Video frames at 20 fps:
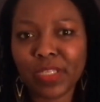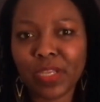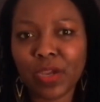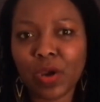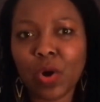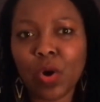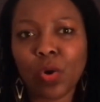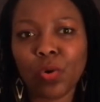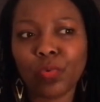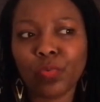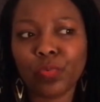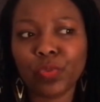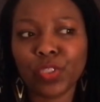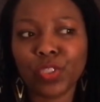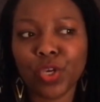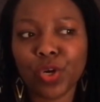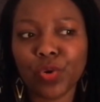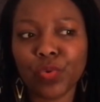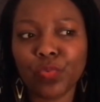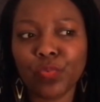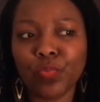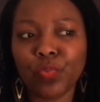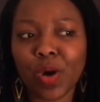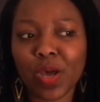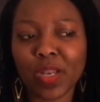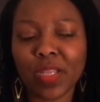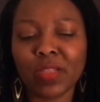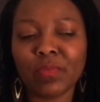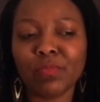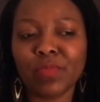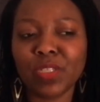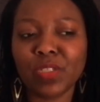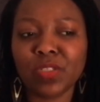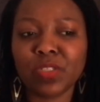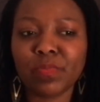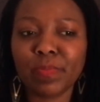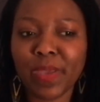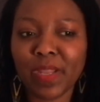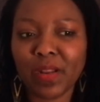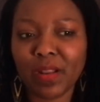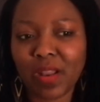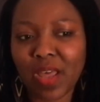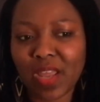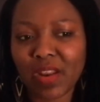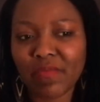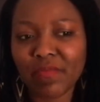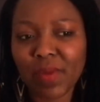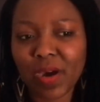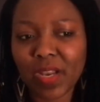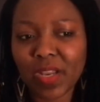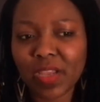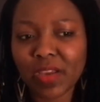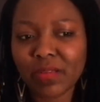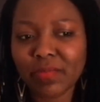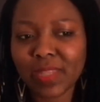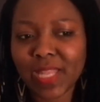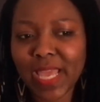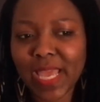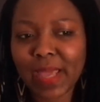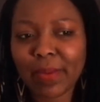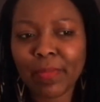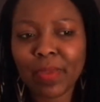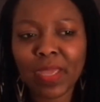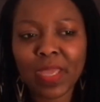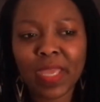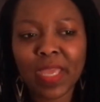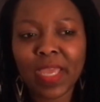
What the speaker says: They all, wanted me to spend a lot of money on them.